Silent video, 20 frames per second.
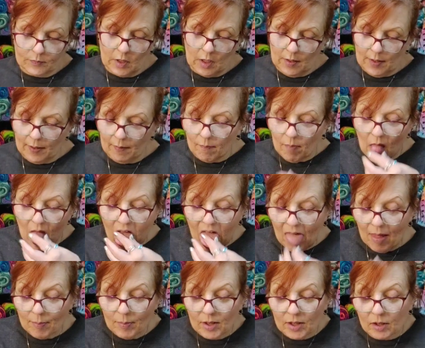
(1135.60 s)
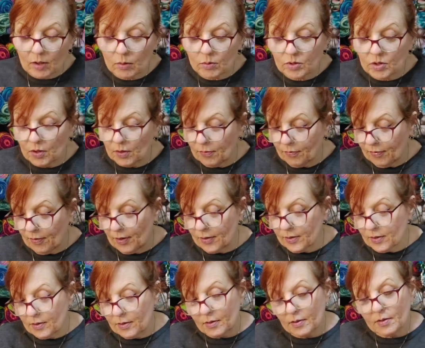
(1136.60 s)
Alright, I'm going to go to the
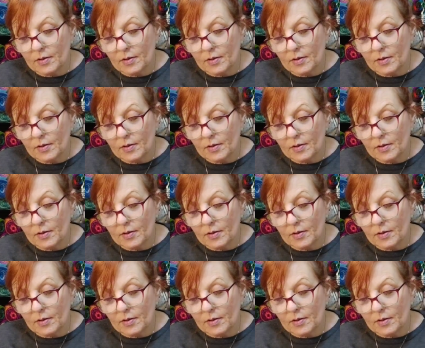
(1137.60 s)
front